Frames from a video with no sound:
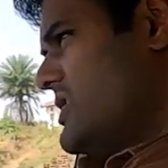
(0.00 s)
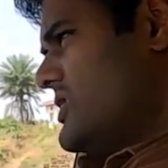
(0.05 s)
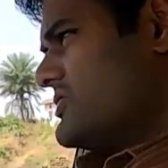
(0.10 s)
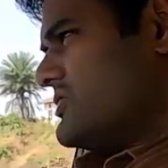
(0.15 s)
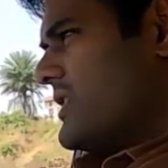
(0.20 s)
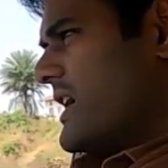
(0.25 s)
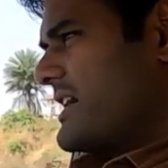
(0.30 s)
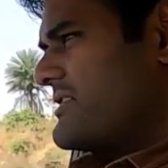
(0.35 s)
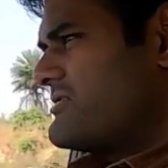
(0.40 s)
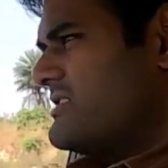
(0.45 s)

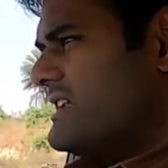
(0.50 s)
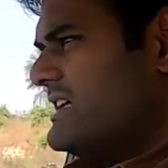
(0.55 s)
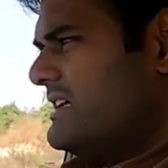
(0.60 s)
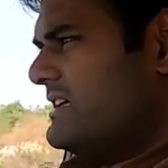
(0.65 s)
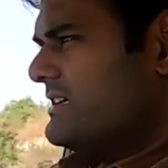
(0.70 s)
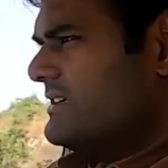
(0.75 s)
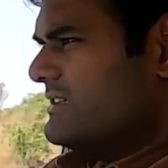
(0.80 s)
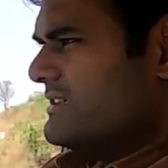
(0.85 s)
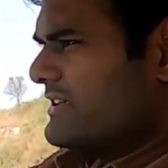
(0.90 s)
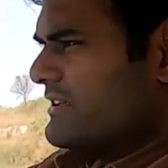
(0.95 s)
So
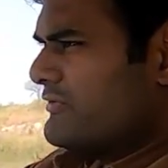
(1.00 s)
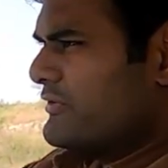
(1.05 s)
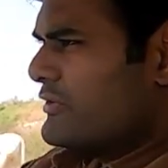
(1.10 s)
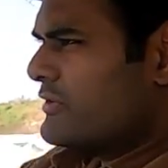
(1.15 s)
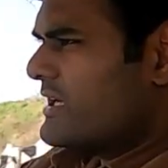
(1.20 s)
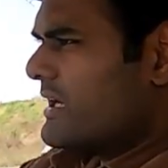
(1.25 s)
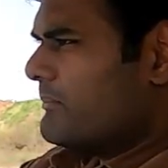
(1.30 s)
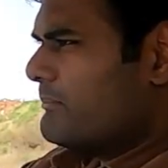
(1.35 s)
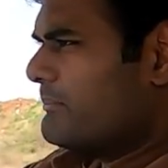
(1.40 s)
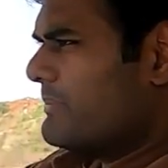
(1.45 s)
actually, if you
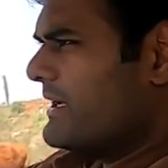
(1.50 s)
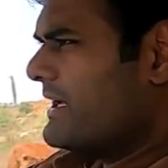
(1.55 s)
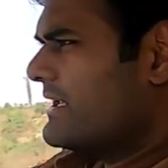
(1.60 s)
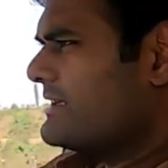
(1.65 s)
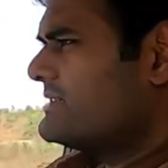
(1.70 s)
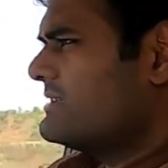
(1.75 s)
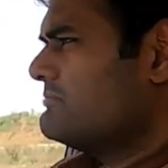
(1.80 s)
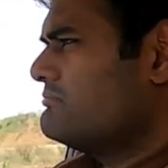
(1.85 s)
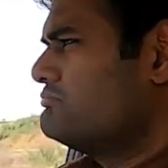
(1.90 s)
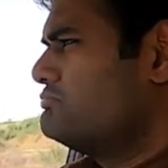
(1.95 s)
compare
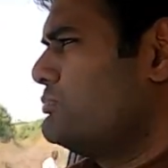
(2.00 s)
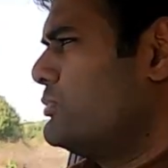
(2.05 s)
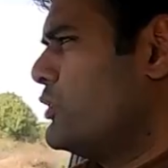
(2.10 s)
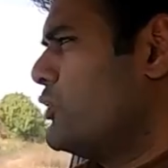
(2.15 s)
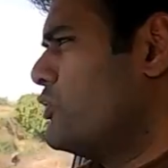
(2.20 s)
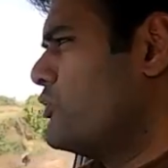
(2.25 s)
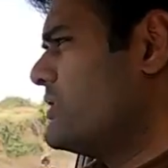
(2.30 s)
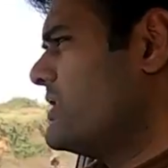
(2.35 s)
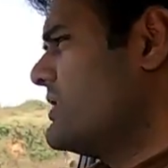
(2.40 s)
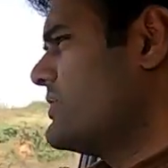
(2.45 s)
the
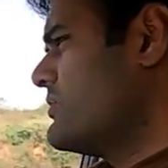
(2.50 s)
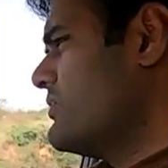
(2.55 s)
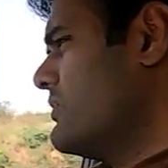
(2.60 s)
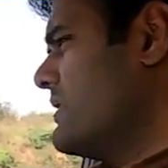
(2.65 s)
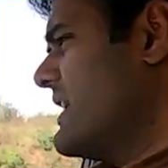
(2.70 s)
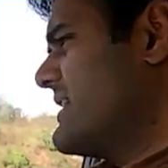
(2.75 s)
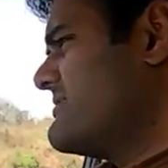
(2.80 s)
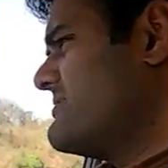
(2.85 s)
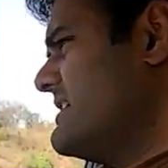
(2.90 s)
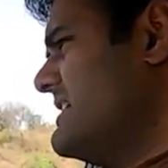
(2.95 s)
body
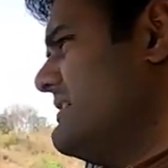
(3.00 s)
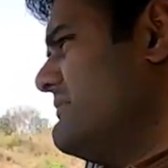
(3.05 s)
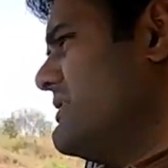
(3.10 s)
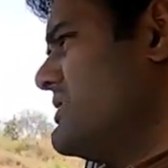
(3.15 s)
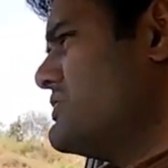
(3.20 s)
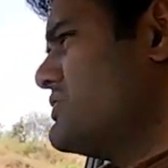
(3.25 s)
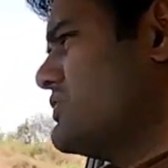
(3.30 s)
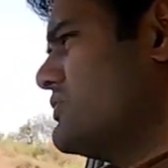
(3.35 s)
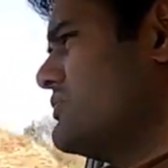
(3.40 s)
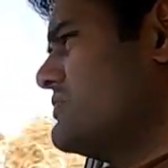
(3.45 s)
roll, actually
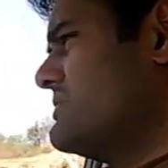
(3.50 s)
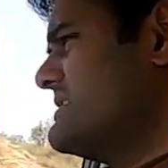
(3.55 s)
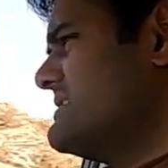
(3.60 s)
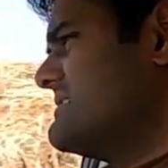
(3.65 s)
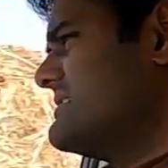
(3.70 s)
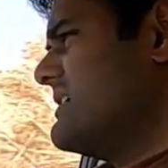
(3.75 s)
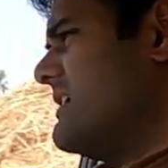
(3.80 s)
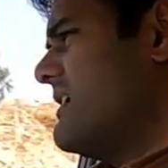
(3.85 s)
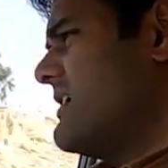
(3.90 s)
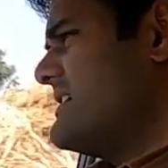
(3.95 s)
even though this
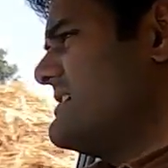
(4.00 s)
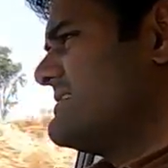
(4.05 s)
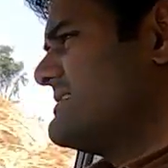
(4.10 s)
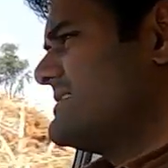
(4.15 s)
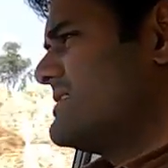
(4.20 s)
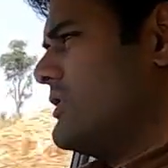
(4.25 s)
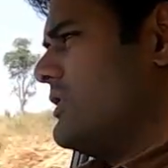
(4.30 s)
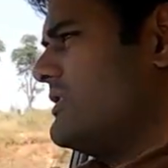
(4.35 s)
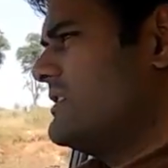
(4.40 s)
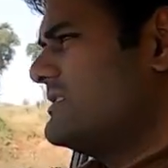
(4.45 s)
car is
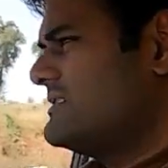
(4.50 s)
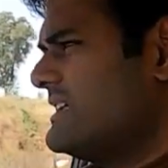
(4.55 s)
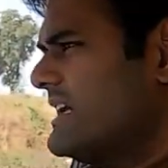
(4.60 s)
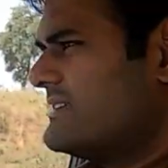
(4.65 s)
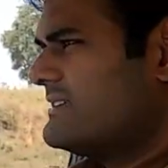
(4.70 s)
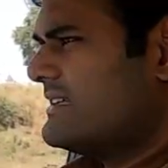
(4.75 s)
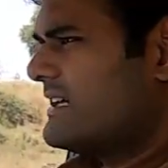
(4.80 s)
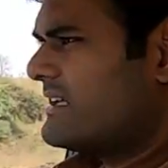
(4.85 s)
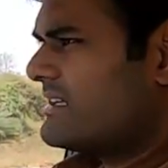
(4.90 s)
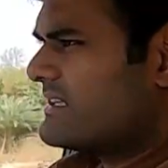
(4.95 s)
taller
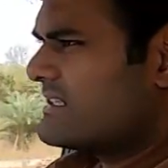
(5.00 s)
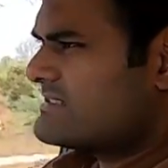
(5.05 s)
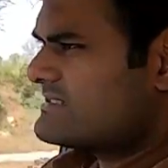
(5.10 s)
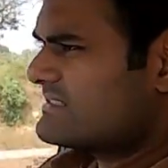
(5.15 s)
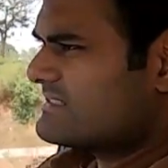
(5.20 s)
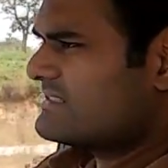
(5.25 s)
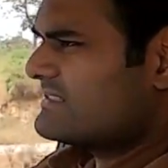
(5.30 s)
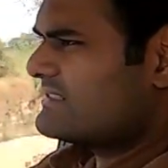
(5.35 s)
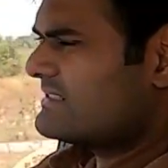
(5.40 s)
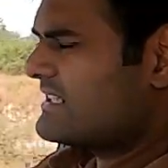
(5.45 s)
than the
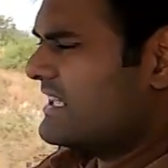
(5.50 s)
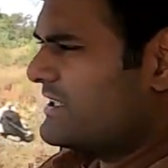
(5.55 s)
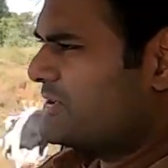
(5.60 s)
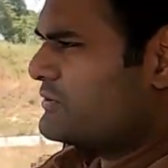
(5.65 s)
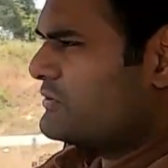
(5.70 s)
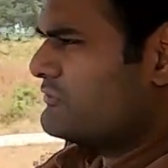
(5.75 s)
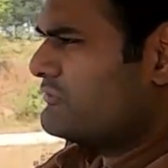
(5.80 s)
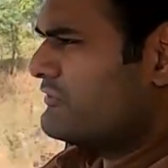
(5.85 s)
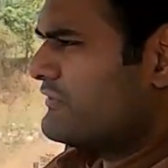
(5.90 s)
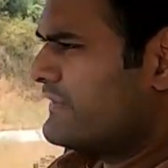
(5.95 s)
Alcazar, I
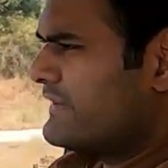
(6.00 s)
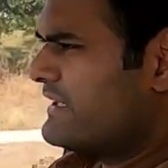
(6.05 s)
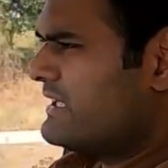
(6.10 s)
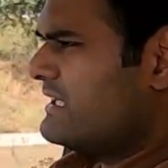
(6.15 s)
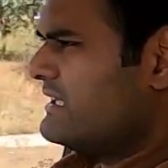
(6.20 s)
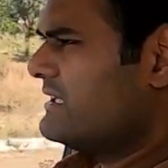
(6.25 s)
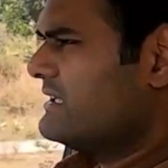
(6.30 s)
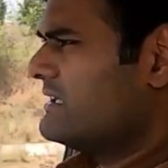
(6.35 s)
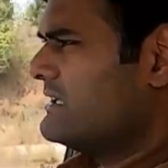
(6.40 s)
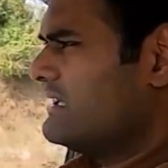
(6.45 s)
don't
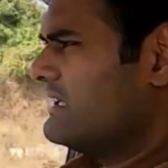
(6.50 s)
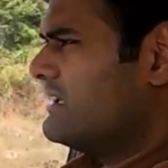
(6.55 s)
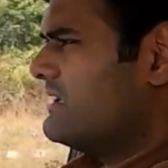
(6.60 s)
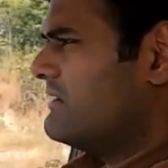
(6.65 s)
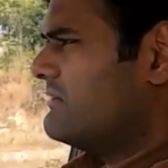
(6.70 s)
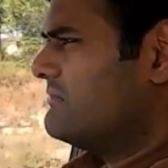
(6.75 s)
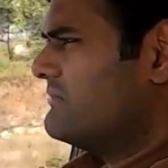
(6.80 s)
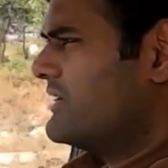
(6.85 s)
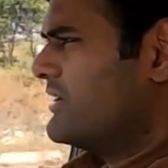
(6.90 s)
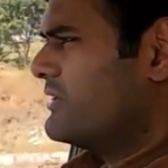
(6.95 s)
feel
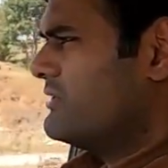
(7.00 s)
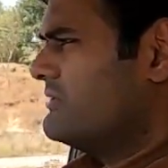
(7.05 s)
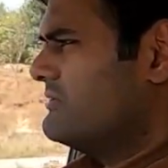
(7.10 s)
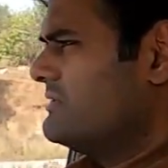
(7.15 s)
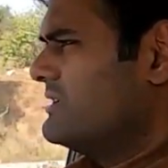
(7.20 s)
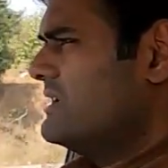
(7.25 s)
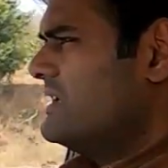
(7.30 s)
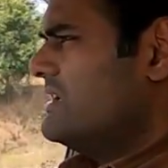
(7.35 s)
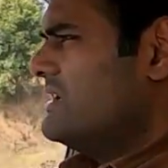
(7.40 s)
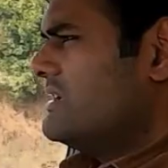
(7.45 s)

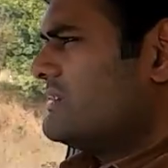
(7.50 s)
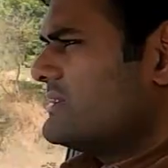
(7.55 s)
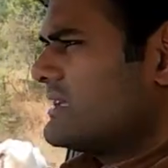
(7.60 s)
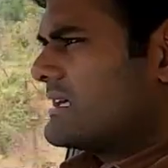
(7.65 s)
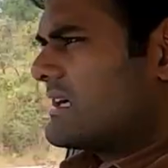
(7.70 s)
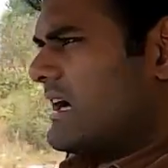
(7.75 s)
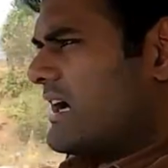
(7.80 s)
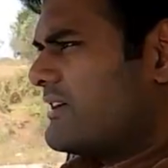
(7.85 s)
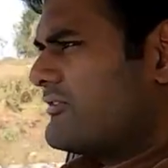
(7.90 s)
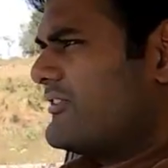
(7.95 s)
the
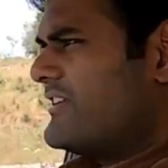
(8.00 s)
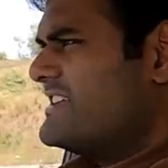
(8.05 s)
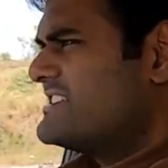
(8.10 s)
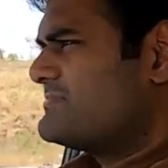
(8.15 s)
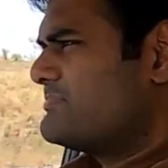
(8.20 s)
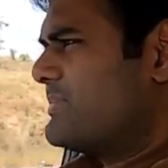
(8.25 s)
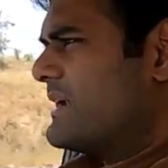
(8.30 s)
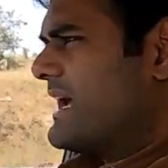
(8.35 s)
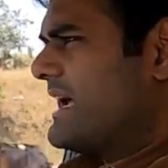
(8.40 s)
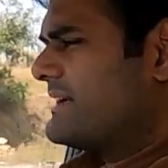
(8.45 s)
car feels
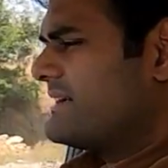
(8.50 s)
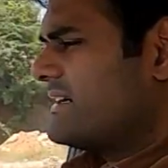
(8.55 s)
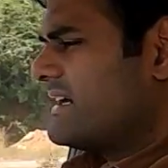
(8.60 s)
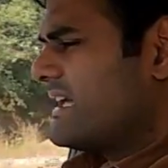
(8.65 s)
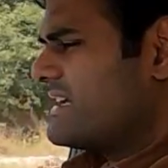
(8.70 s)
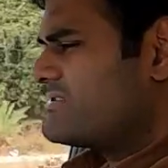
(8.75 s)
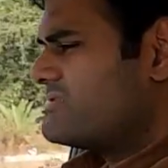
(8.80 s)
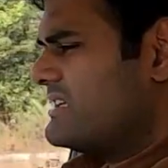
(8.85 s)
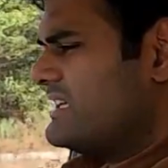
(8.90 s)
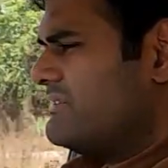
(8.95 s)
planted.
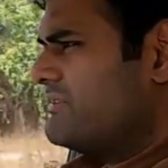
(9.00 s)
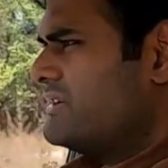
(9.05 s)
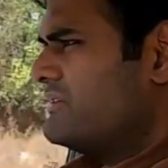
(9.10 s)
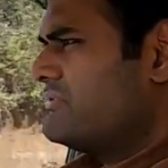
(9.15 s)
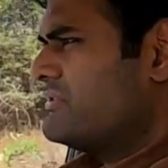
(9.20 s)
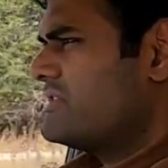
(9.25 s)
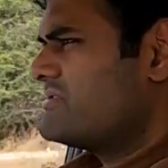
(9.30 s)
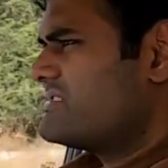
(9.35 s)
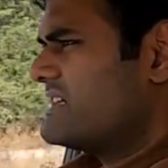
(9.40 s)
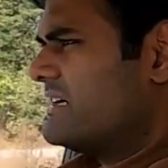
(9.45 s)
Actually, even if
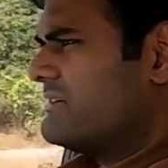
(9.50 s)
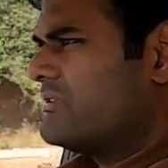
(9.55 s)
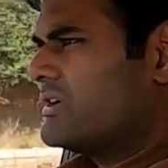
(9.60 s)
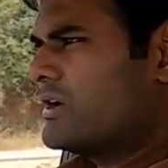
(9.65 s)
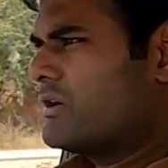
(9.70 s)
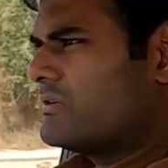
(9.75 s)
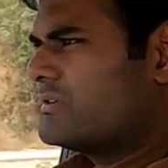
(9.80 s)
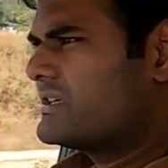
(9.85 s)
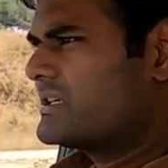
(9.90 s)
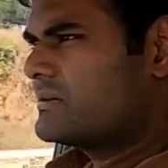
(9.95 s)
you are driving
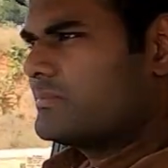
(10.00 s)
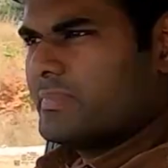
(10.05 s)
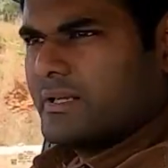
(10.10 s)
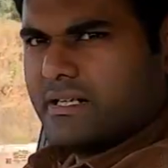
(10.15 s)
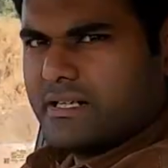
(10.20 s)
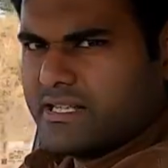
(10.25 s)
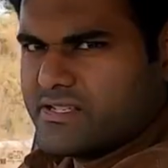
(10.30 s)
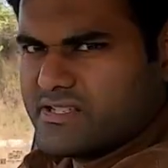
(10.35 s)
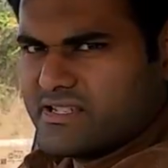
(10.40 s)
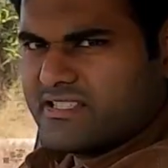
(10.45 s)
on triple
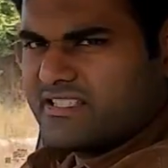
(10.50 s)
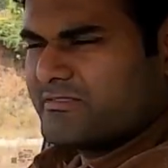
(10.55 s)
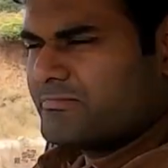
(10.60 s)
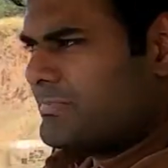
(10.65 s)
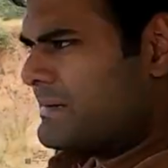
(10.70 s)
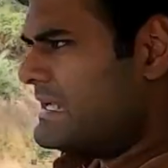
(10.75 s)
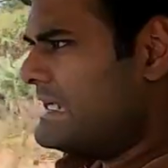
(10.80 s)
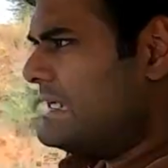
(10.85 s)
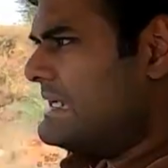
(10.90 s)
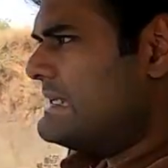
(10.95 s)
digit
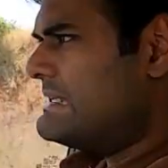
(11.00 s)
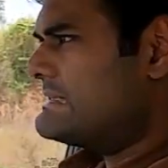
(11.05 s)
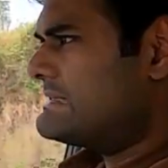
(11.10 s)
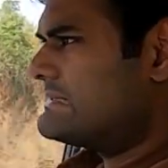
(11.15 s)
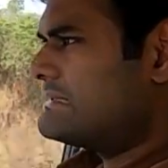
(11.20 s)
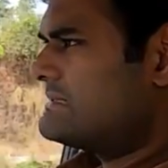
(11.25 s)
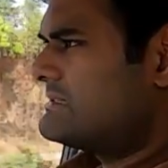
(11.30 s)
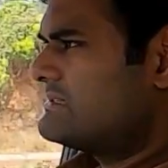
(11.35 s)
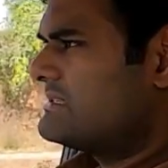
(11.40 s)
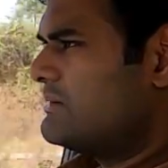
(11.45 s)
speeds,
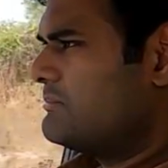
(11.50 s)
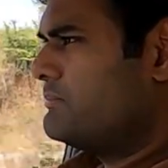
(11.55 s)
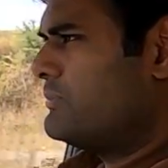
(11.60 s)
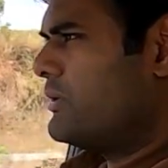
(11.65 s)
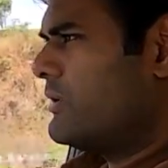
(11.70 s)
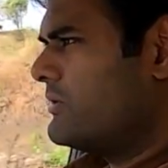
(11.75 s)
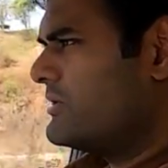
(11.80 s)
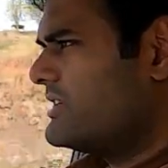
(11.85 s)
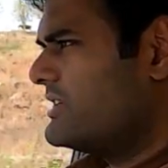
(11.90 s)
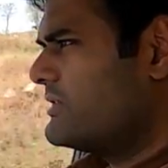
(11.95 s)
the
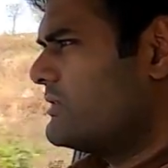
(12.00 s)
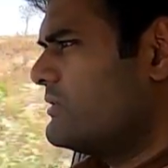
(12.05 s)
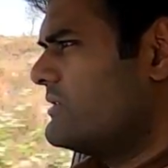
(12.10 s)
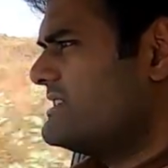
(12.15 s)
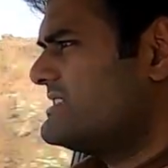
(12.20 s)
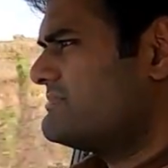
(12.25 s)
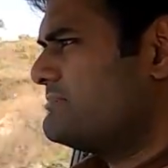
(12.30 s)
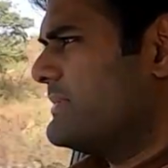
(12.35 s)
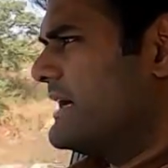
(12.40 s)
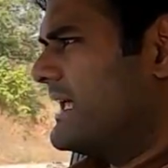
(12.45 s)
body roll
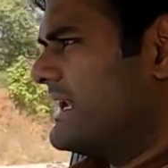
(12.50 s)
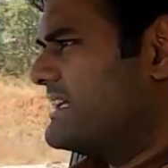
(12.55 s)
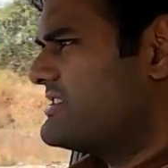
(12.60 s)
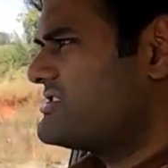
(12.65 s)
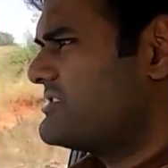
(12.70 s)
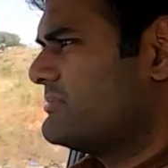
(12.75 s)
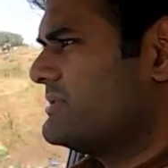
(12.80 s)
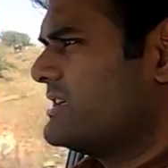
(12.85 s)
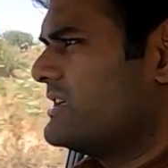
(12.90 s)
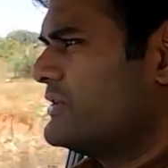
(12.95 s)
is
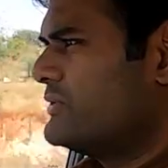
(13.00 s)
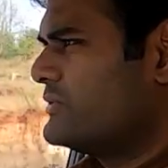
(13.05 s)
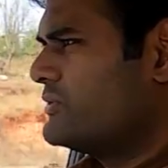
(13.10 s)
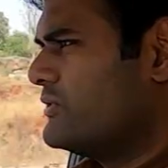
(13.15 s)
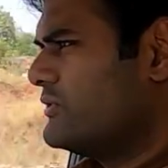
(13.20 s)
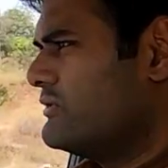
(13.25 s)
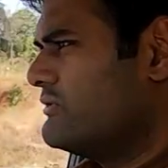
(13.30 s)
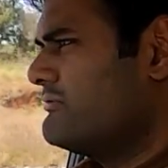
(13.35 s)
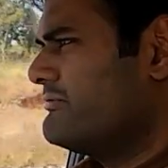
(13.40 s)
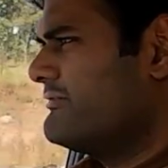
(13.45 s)
manageable. You
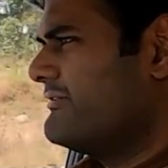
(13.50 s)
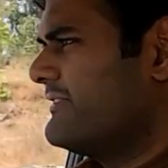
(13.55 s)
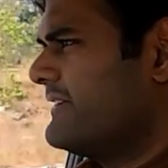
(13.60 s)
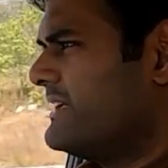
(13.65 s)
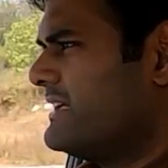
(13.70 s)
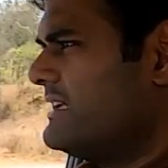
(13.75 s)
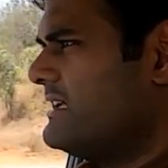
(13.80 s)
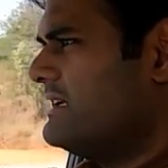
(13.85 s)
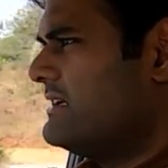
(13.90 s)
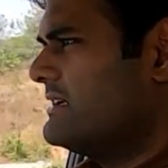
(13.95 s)
don't
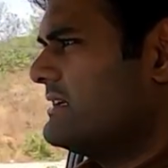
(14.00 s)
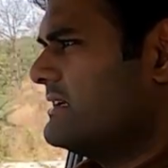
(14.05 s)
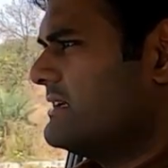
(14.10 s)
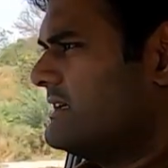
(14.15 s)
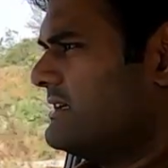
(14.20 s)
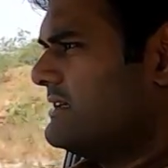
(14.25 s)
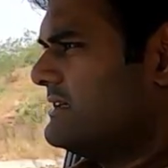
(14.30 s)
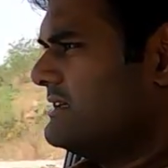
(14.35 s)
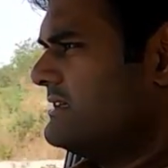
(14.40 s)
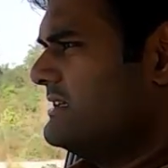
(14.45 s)

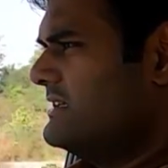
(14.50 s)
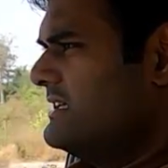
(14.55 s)
feel